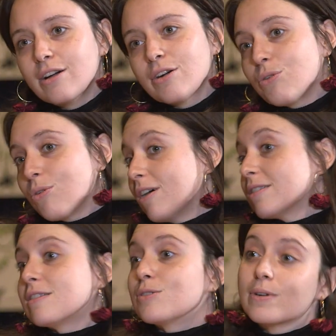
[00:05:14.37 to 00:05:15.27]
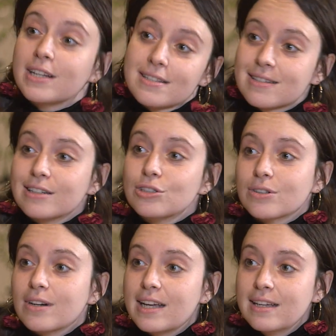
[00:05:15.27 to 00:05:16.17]
across the 20th
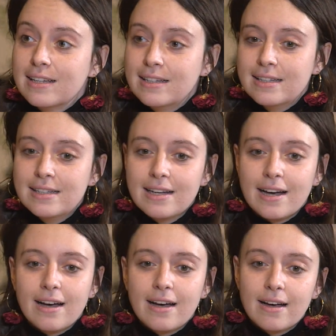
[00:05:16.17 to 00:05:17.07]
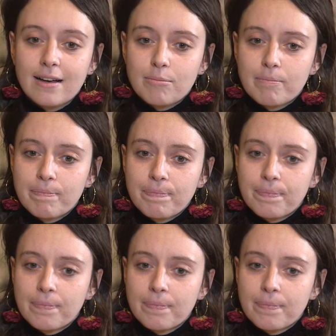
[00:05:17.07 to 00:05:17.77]
century. And